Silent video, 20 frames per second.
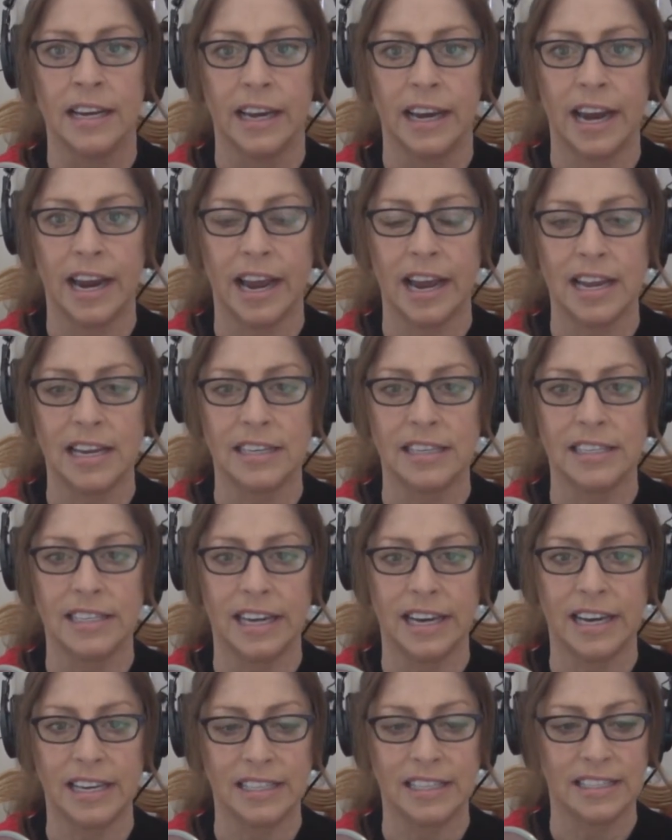and
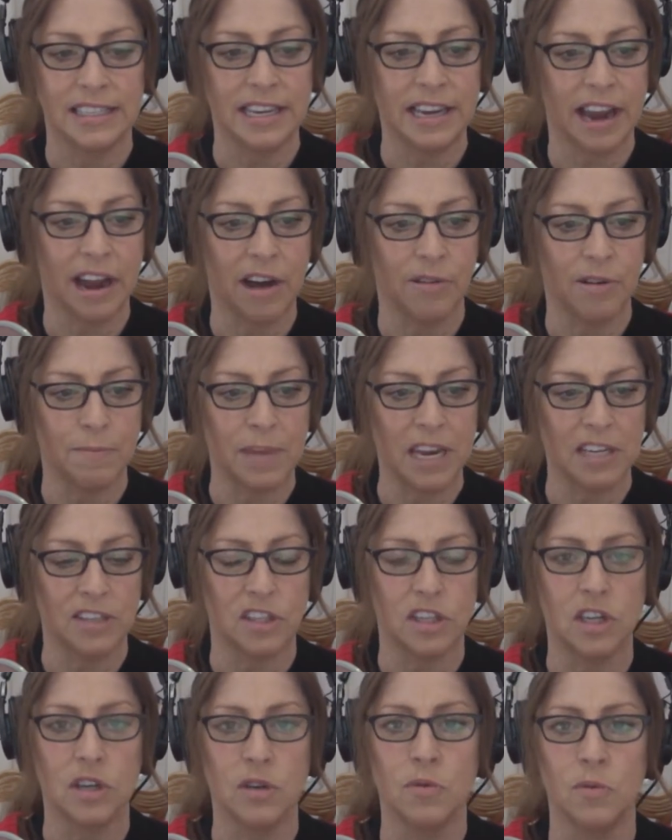see how it
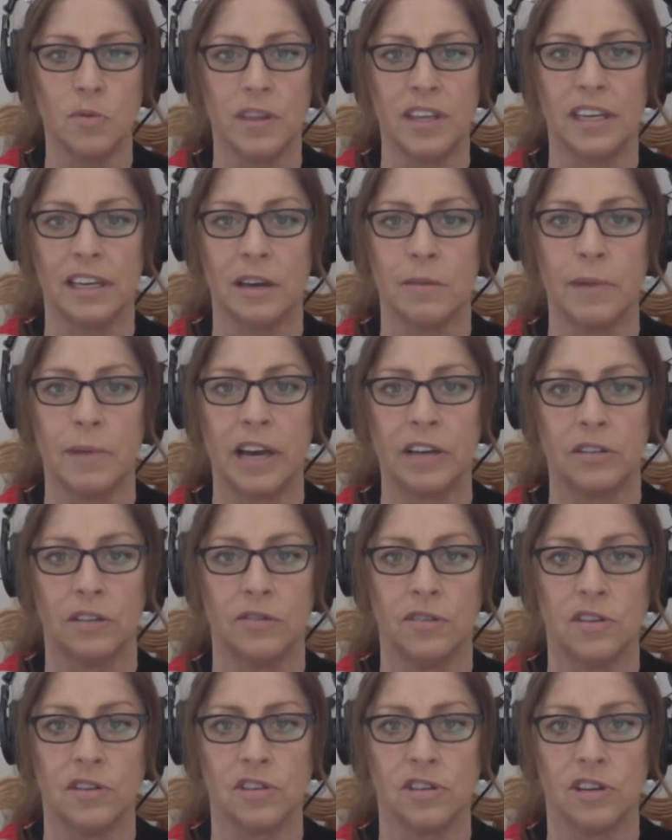makes you think about the
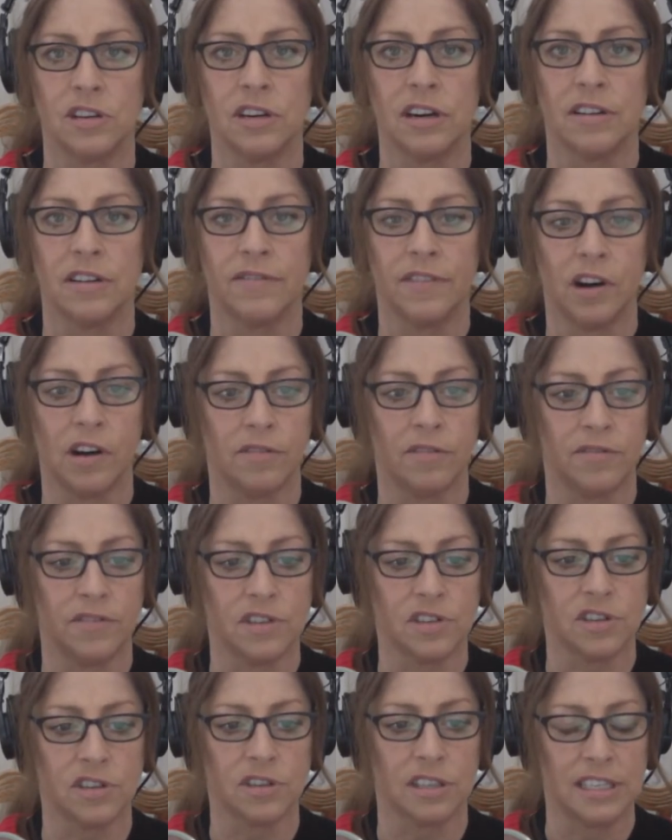future of
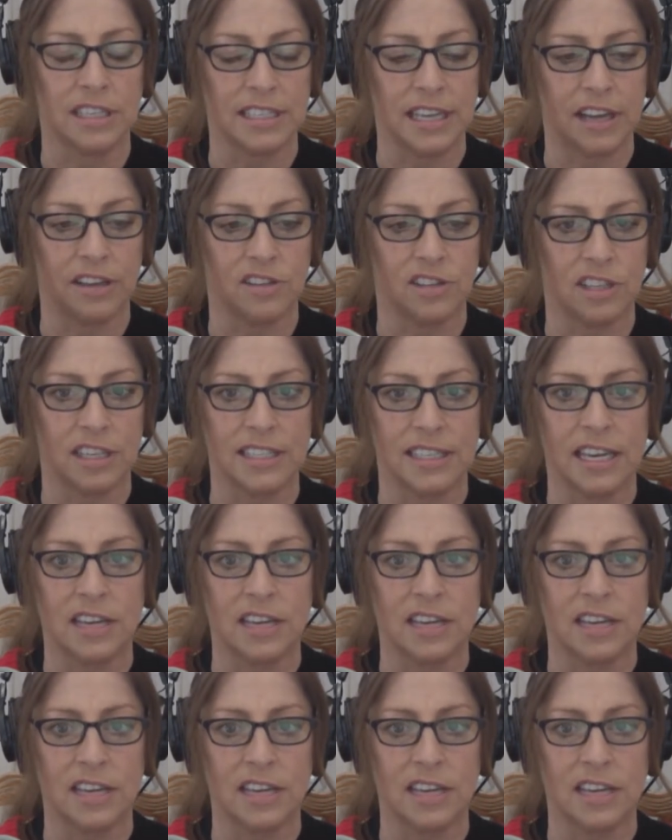artificial intelligence.